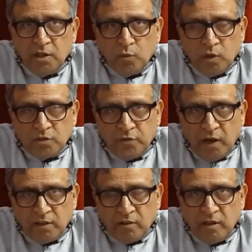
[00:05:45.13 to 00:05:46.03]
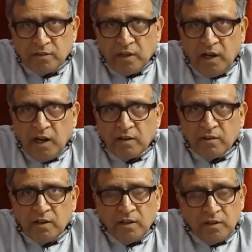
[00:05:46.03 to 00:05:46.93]
one's father is higher
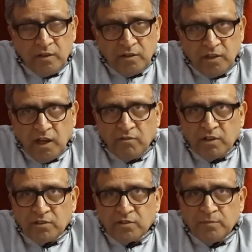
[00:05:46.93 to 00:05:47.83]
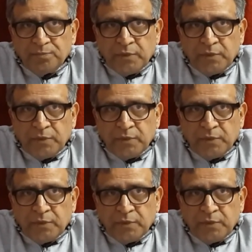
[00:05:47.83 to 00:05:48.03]
than the heavens,